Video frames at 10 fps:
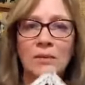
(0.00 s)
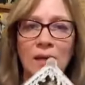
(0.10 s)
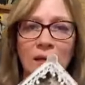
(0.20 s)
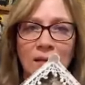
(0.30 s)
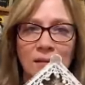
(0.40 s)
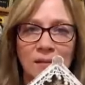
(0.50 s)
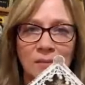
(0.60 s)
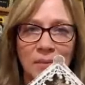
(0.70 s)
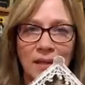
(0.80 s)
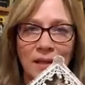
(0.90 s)
Okay,
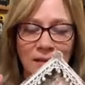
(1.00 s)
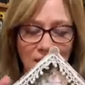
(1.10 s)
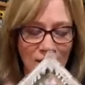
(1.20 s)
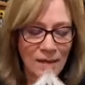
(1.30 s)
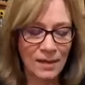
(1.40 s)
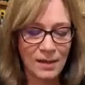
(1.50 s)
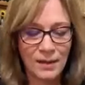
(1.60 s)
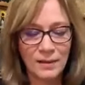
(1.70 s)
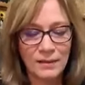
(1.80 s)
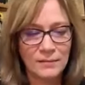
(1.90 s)
so we got
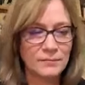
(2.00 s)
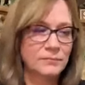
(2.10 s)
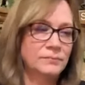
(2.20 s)
that